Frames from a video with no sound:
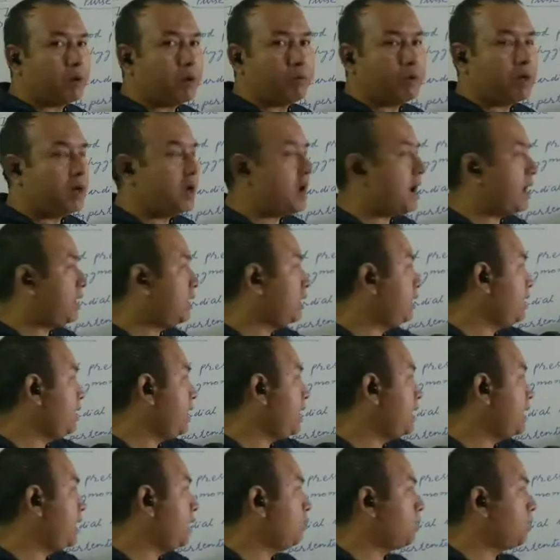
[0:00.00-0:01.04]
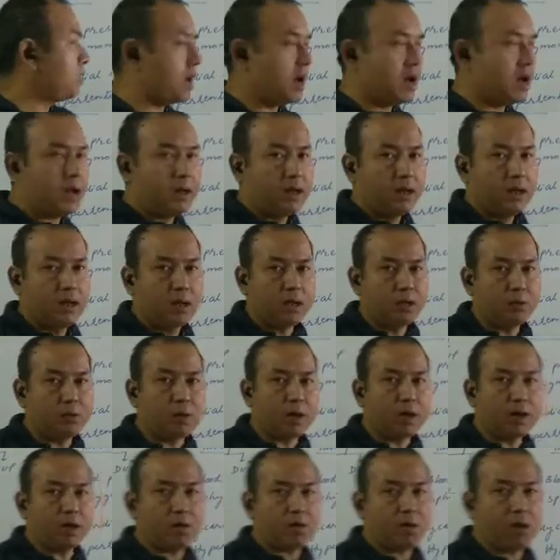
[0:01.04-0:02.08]
pulmonary artery and aorta is
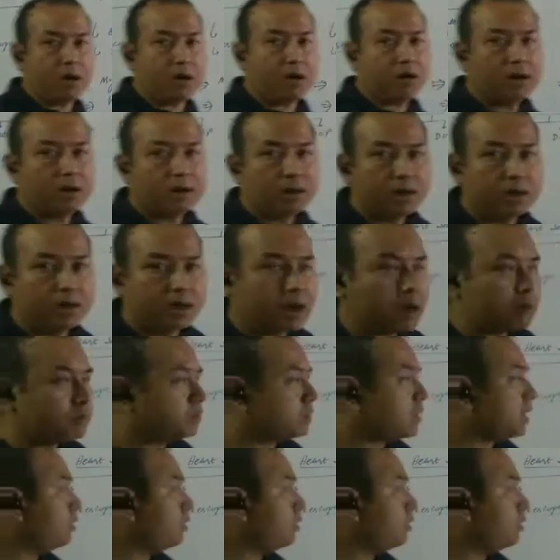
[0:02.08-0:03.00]
what we call dove